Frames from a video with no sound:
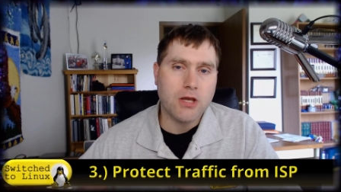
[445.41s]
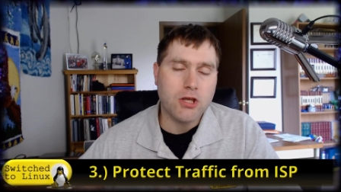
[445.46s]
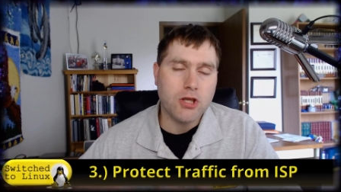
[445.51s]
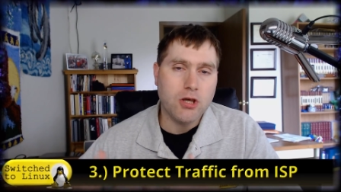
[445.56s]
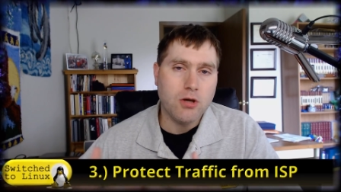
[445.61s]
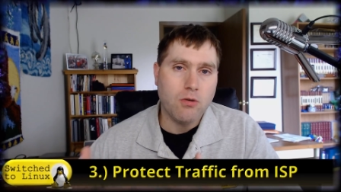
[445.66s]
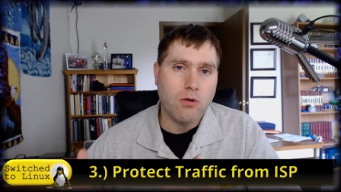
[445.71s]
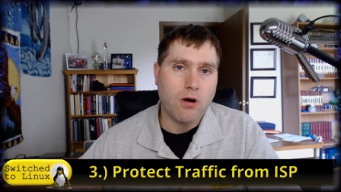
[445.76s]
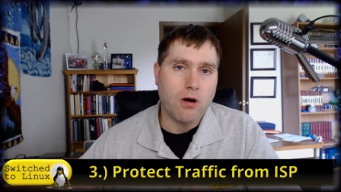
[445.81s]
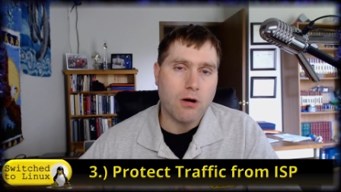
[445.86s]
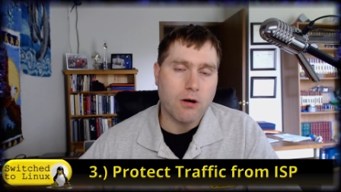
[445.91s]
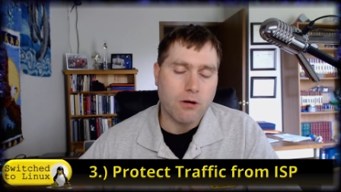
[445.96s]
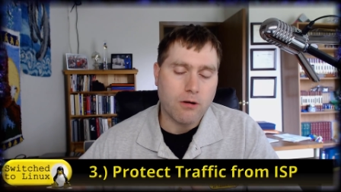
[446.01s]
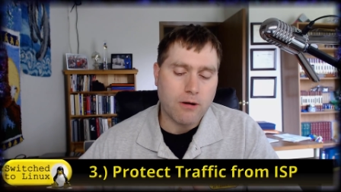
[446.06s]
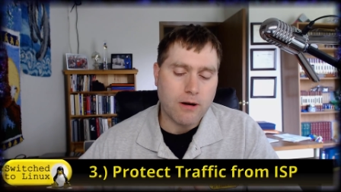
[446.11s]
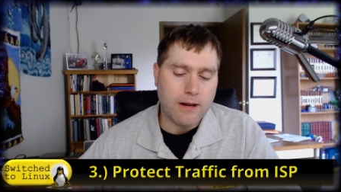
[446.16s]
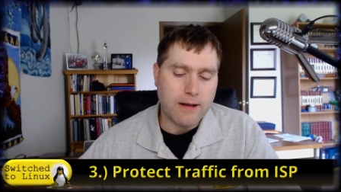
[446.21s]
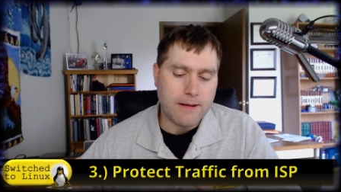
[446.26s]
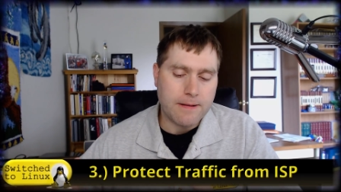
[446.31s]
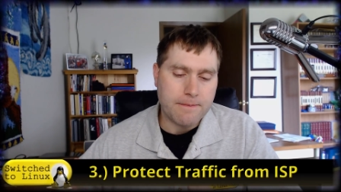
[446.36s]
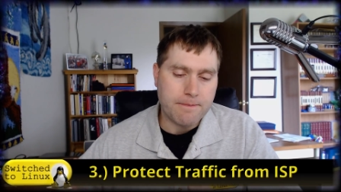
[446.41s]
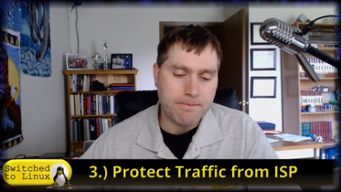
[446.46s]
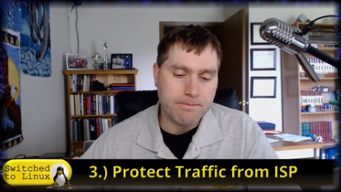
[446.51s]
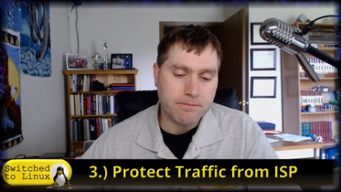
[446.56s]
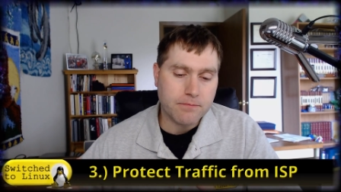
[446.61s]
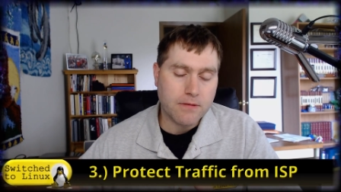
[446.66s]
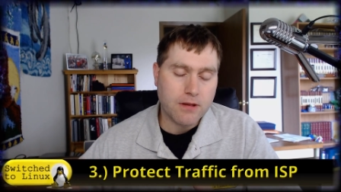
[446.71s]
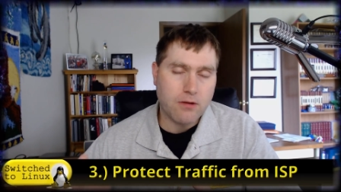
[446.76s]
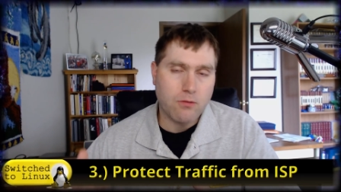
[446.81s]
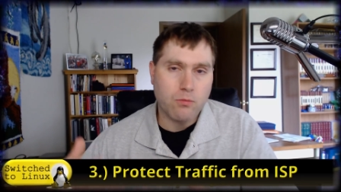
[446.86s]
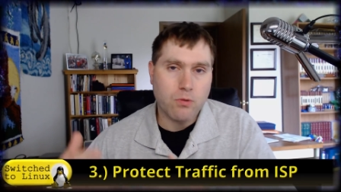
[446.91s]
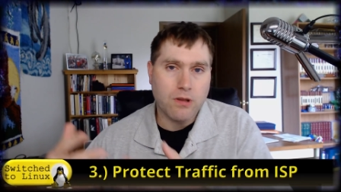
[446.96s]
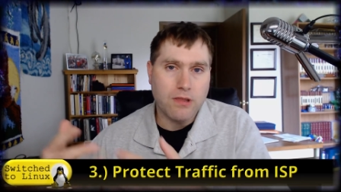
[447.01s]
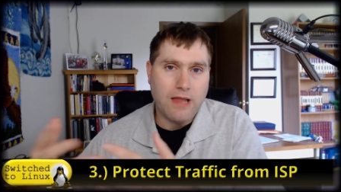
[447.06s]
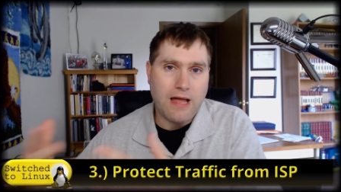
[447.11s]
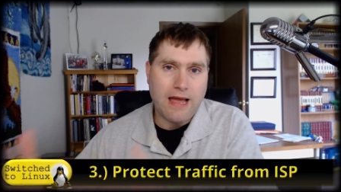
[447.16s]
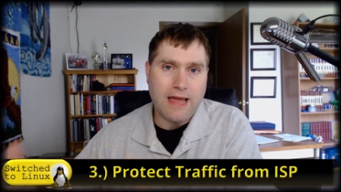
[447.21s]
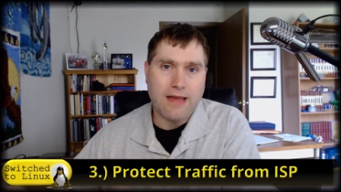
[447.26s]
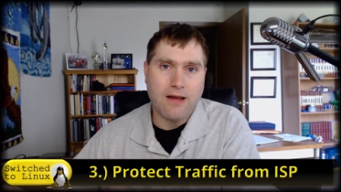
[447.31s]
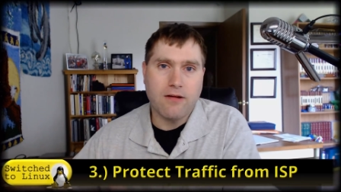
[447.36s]
relying
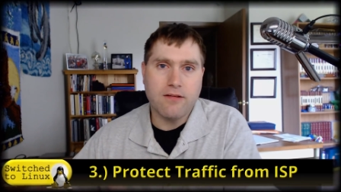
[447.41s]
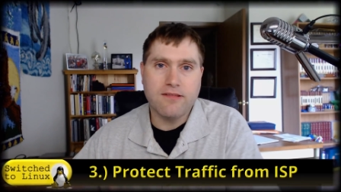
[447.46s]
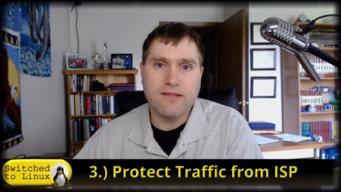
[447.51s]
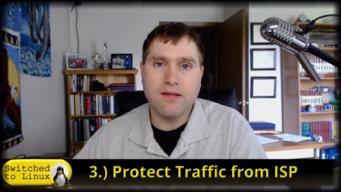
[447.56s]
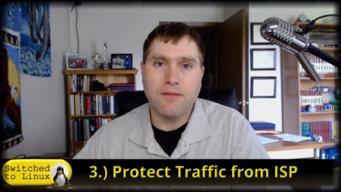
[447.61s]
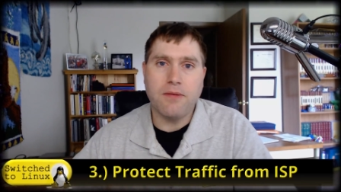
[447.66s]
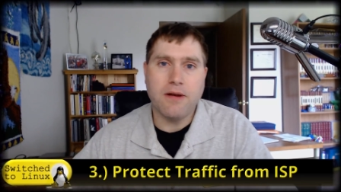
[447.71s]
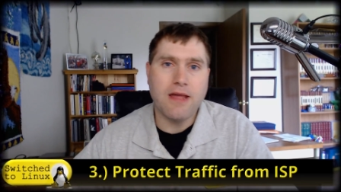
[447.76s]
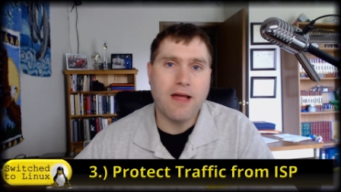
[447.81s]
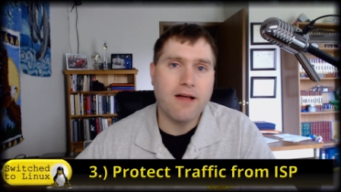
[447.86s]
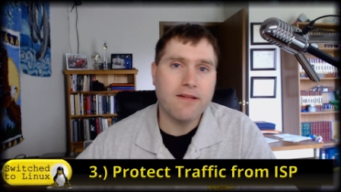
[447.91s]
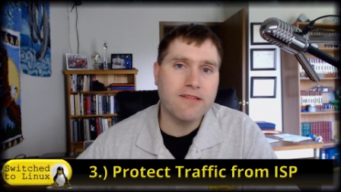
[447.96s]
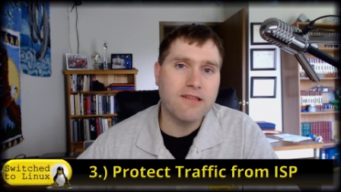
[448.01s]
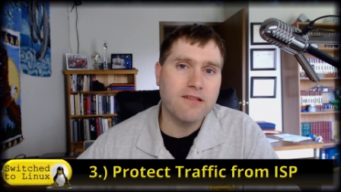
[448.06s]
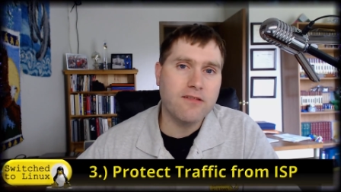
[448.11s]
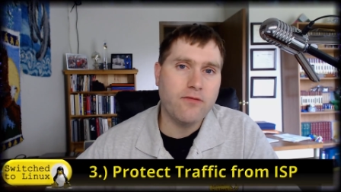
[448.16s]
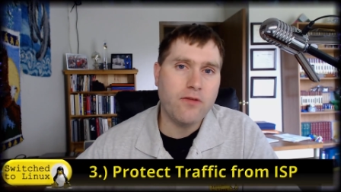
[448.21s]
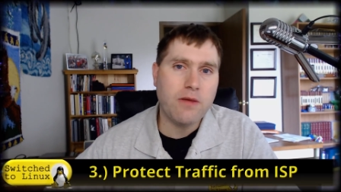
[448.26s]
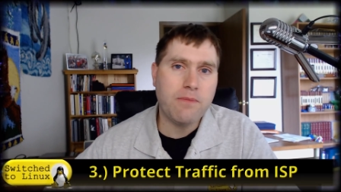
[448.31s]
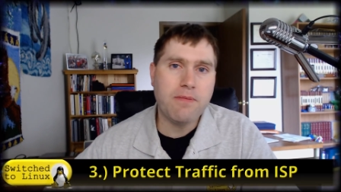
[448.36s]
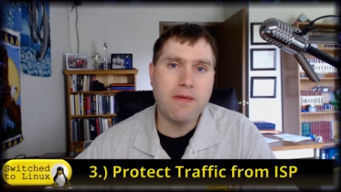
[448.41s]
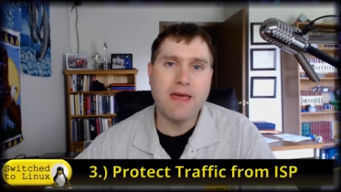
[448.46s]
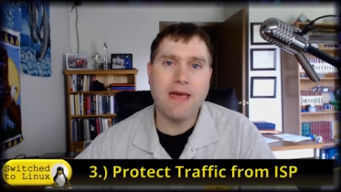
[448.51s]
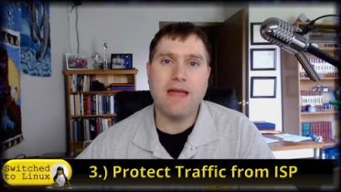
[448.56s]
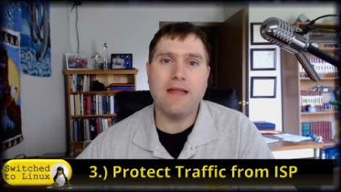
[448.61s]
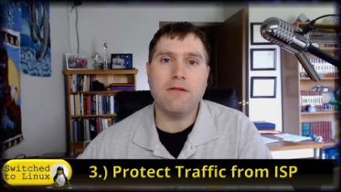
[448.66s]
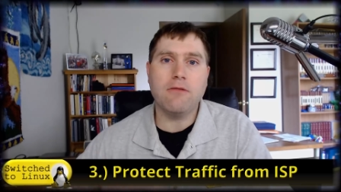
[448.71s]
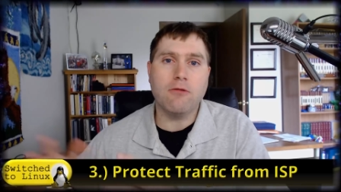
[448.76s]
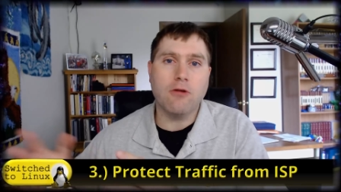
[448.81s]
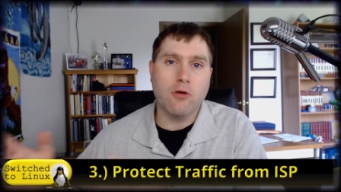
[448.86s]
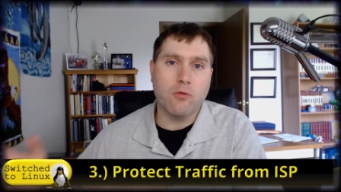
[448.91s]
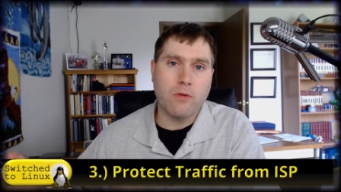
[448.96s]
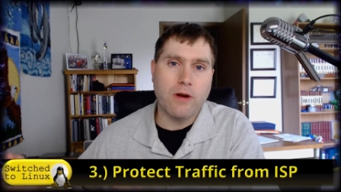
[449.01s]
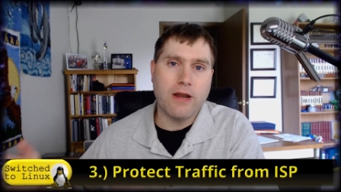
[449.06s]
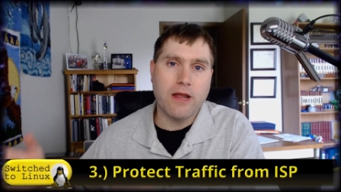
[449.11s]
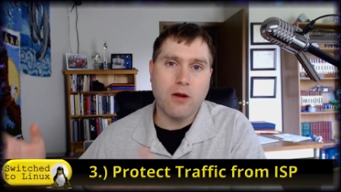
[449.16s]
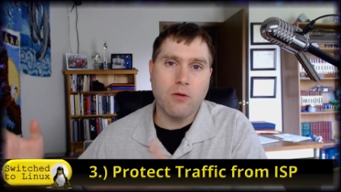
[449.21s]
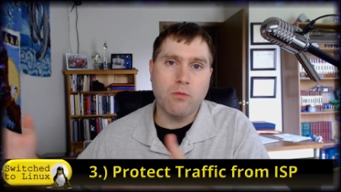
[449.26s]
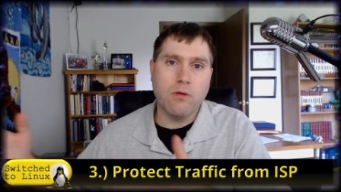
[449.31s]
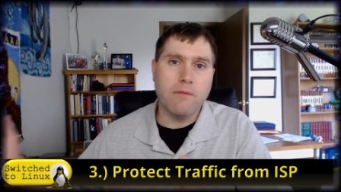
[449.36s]
on somebody else's VPN, you're
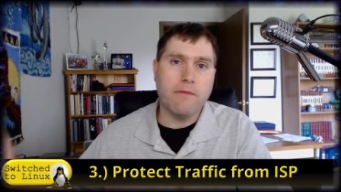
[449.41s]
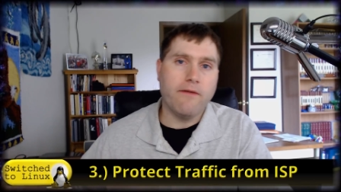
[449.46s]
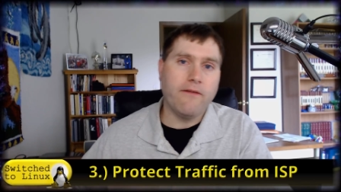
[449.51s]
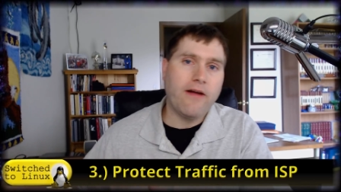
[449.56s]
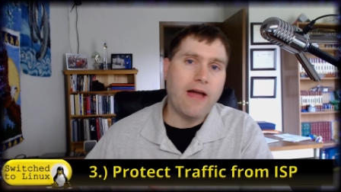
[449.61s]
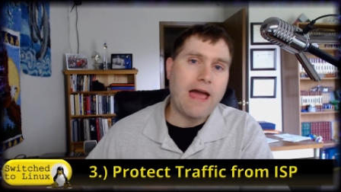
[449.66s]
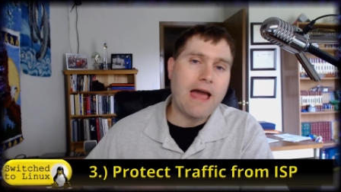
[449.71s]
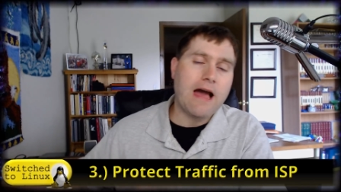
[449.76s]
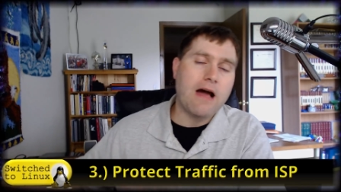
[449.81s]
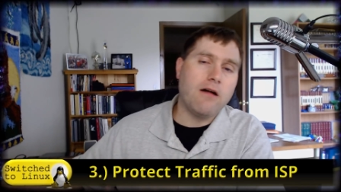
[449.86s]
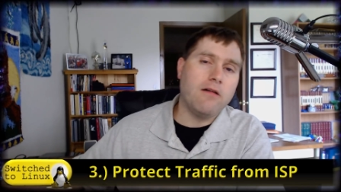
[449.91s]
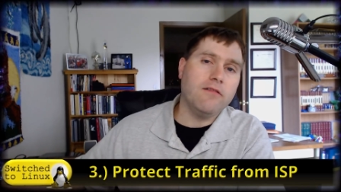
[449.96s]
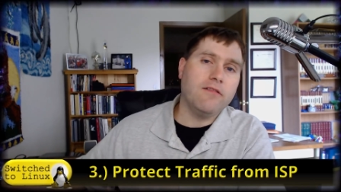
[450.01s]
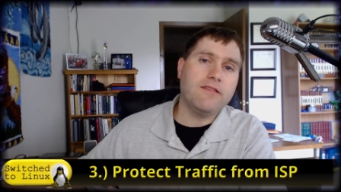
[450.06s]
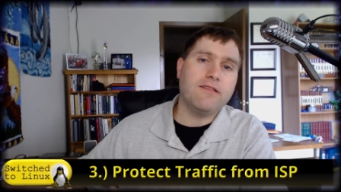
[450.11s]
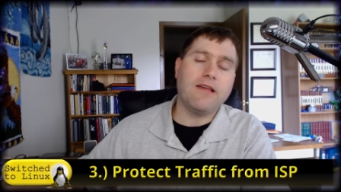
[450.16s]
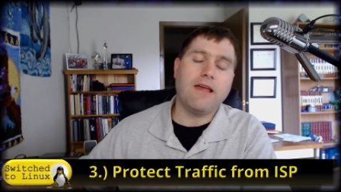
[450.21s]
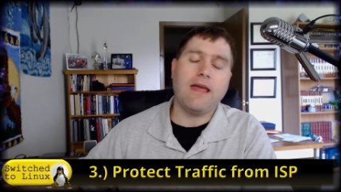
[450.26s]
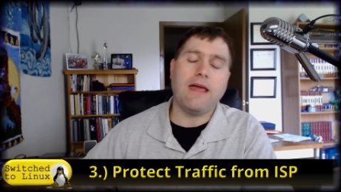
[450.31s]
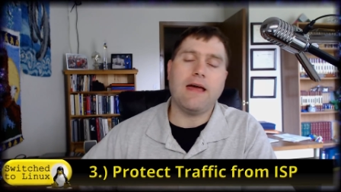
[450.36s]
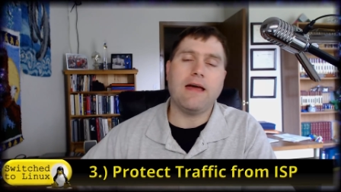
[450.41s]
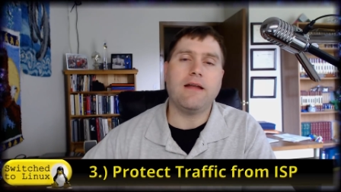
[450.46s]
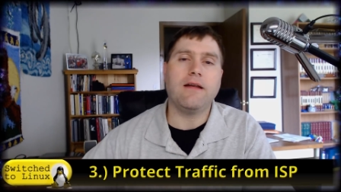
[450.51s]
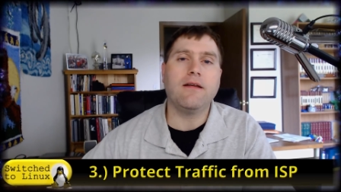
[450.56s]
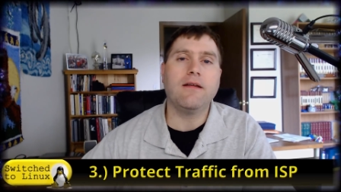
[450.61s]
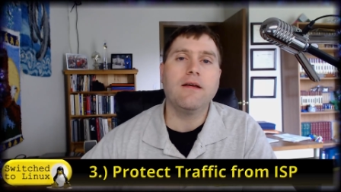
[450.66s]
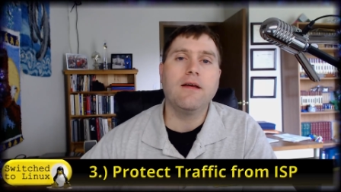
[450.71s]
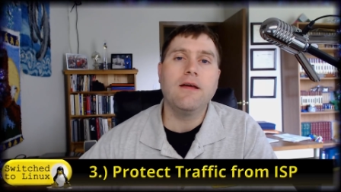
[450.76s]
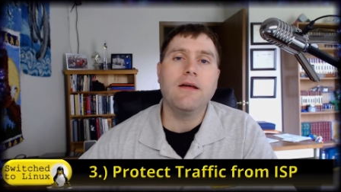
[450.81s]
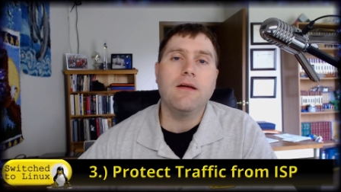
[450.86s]
renting a room of a house and